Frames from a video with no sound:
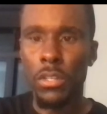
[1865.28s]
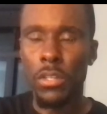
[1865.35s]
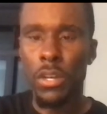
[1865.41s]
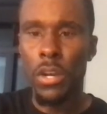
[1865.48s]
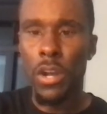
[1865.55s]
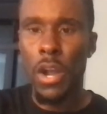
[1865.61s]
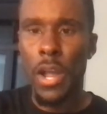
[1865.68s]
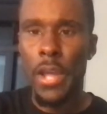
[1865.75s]

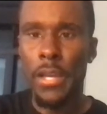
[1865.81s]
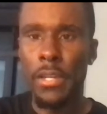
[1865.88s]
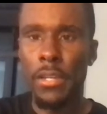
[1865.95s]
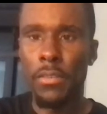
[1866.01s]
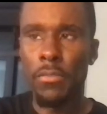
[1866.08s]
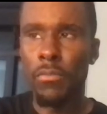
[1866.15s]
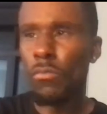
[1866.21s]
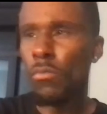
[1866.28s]
All right.
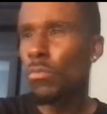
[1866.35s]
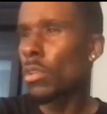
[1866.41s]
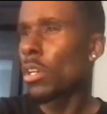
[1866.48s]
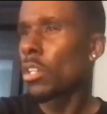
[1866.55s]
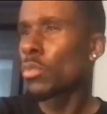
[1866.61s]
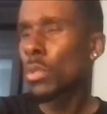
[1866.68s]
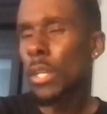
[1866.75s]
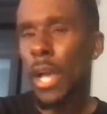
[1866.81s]
What
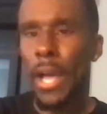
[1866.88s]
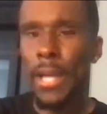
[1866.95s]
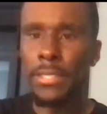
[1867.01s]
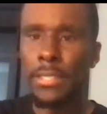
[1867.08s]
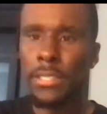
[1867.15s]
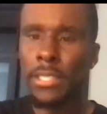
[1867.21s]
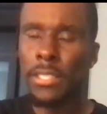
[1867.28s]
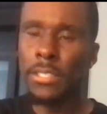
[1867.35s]
else we got?
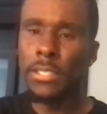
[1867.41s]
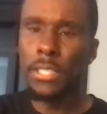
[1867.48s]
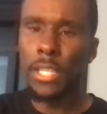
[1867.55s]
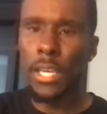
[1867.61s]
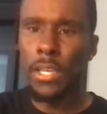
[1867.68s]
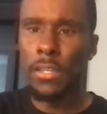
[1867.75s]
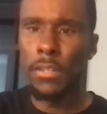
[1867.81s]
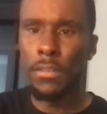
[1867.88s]

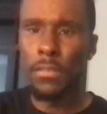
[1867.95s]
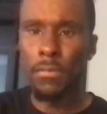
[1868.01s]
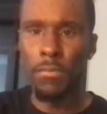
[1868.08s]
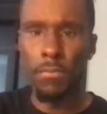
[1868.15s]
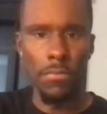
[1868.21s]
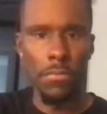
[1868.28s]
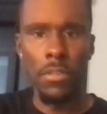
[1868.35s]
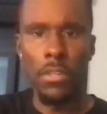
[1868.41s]
C10,
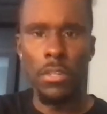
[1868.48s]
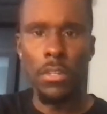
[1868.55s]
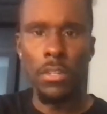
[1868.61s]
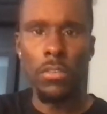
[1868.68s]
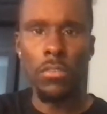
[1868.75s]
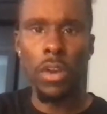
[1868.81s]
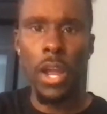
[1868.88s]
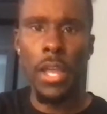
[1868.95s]

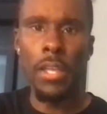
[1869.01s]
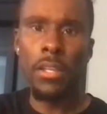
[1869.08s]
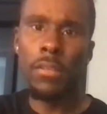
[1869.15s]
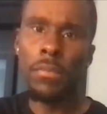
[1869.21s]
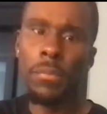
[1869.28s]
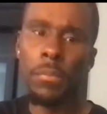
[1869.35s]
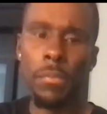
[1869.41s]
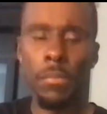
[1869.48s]
right?
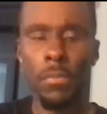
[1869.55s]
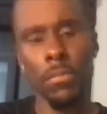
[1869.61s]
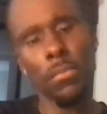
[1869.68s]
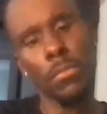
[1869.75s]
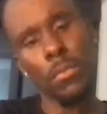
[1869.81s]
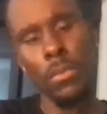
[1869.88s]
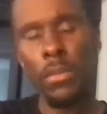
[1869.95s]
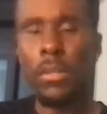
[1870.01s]

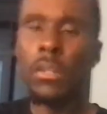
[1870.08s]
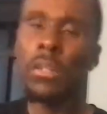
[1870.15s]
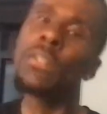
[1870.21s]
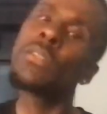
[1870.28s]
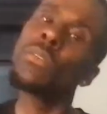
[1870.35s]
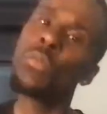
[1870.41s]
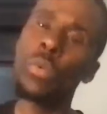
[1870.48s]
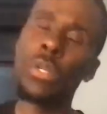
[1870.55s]

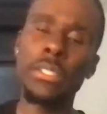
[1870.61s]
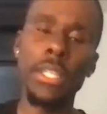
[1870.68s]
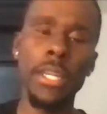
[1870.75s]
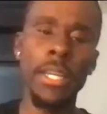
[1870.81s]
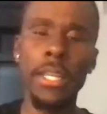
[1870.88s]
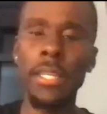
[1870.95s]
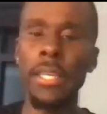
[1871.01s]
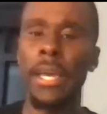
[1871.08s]
We did it
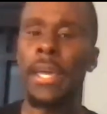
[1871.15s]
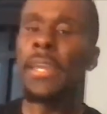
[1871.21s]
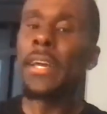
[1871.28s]
again.